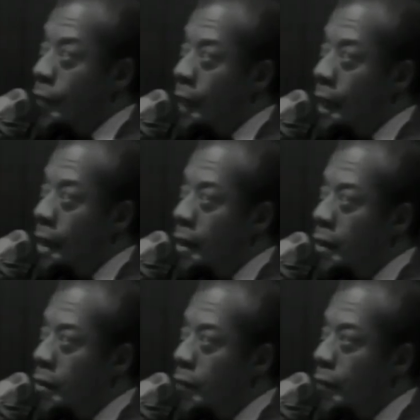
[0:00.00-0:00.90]
they
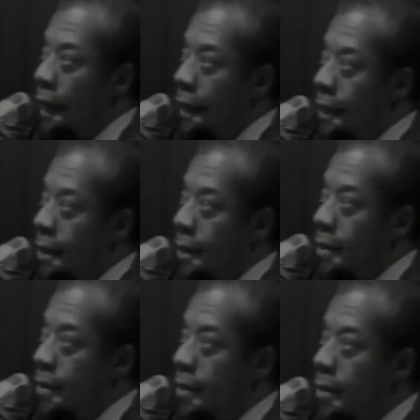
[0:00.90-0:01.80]
know that,
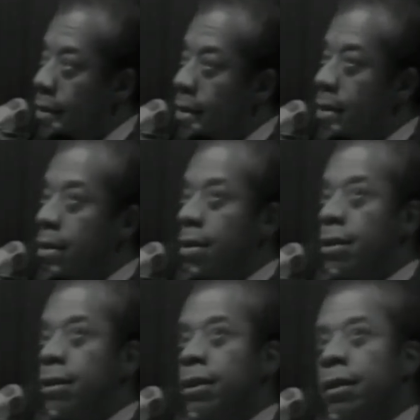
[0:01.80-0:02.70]

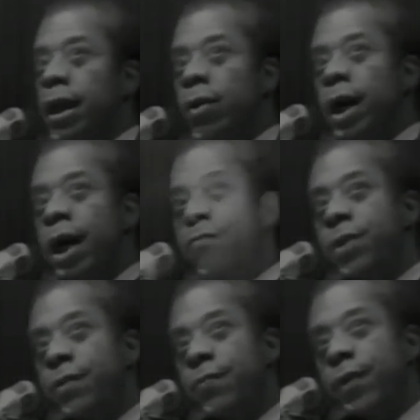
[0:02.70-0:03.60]
they know
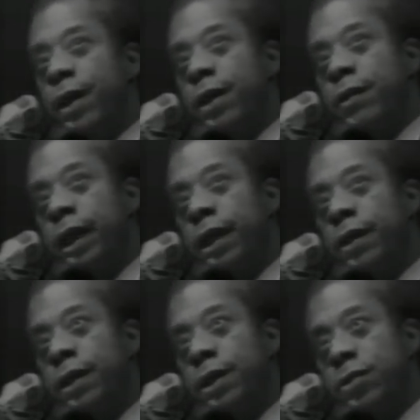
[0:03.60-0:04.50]
everything they
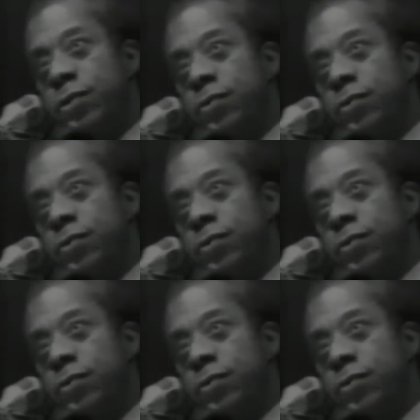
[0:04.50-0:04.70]
need to